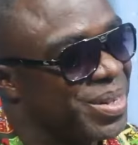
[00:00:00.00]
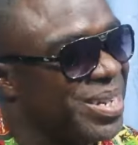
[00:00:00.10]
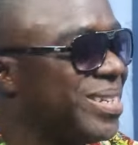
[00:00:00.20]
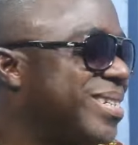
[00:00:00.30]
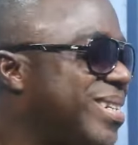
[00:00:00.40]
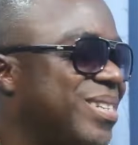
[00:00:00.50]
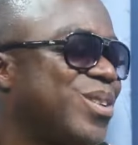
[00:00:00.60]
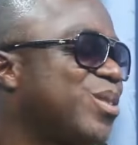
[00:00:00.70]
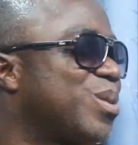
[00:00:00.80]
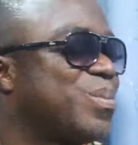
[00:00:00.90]
these things
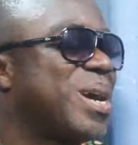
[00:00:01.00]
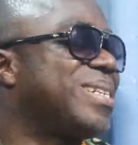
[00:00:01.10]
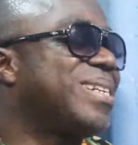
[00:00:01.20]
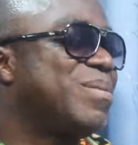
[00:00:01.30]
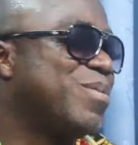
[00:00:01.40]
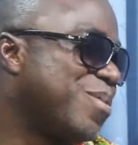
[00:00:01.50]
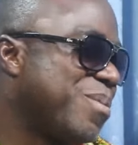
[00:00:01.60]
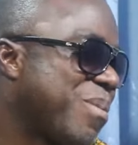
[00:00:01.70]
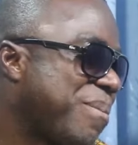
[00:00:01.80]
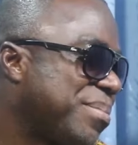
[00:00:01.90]
don't surprise them.
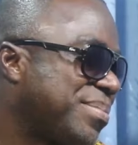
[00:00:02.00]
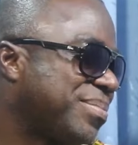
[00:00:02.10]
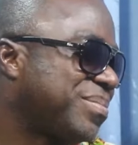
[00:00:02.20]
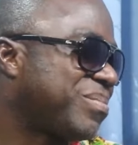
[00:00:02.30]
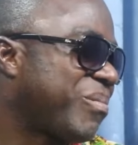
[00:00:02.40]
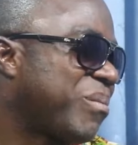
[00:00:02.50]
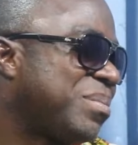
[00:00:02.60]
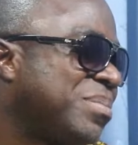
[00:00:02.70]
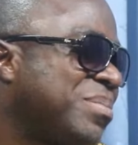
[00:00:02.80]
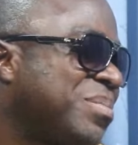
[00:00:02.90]
Oh,
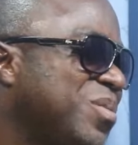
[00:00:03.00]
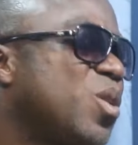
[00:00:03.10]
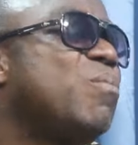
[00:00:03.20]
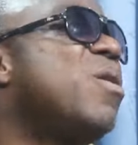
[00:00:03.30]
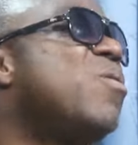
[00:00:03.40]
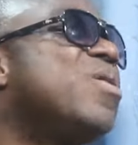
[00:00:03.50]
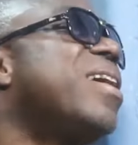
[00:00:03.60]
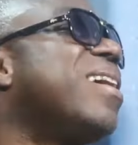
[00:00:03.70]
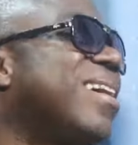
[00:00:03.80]
okay. So